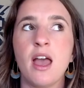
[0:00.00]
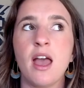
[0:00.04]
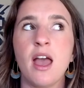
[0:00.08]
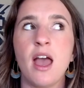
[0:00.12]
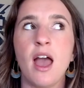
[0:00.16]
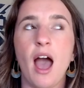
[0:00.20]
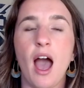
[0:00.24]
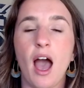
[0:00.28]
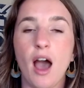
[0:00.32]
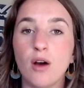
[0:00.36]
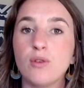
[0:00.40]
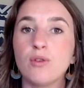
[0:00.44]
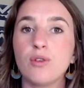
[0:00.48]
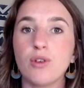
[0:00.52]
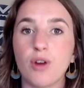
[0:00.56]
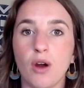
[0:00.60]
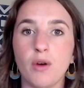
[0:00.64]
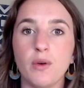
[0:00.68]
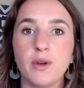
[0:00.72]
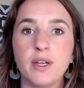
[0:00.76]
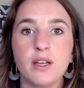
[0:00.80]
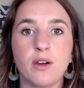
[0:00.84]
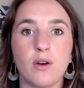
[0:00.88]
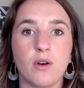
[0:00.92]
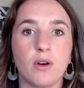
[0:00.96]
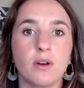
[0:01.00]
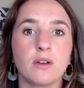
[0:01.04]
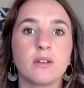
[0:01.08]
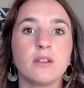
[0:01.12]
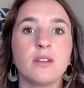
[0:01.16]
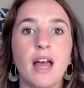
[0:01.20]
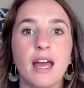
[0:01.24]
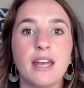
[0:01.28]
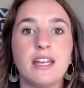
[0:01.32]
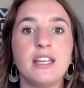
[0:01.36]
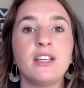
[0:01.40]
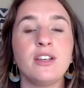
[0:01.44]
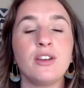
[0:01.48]
outgrowing or
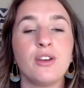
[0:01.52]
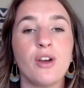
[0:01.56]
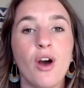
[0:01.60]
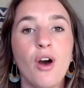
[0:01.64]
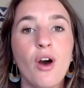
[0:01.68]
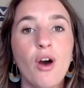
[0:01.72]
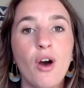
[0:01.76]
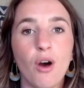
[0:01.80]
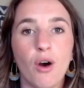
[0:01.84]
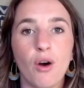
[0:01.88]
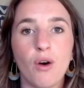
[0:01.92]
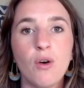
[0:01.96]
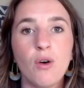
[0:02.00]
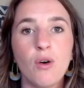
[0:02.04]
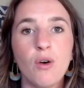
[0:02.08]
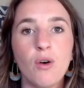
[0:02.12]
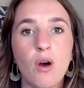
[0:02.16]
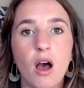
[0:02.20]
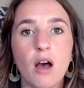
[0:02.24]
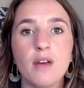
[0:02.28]
letting go of